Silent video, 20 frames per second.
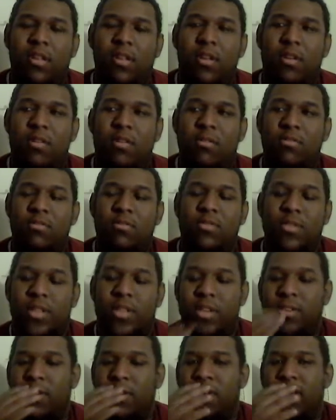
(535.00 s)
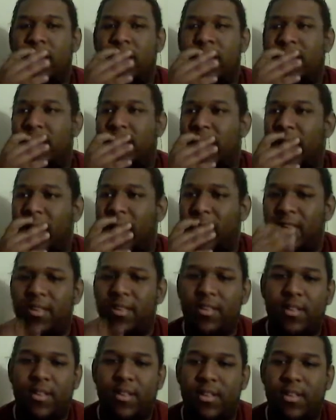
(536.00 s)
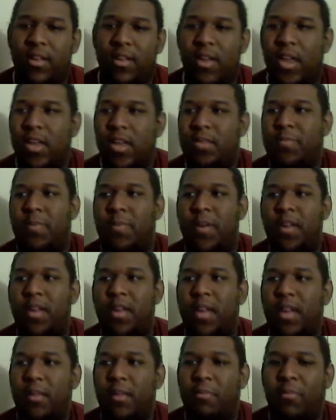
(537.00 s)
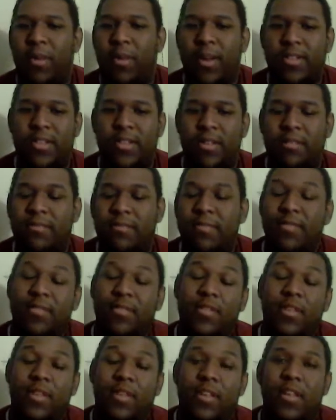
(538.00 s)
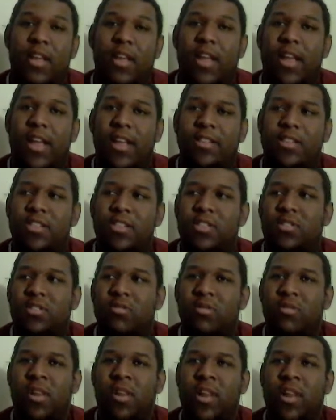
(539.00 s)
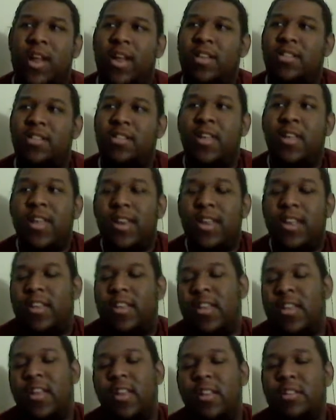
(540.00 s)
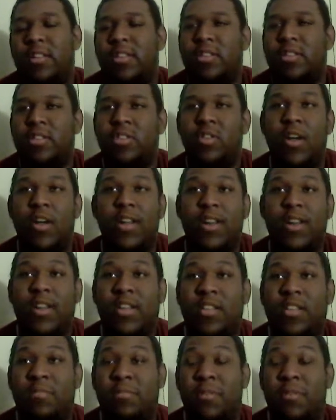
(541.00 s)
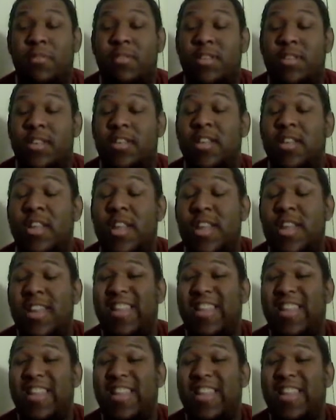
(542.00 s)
Chidori. It's pretty impressive. And as these two clash, there was a giant explosion.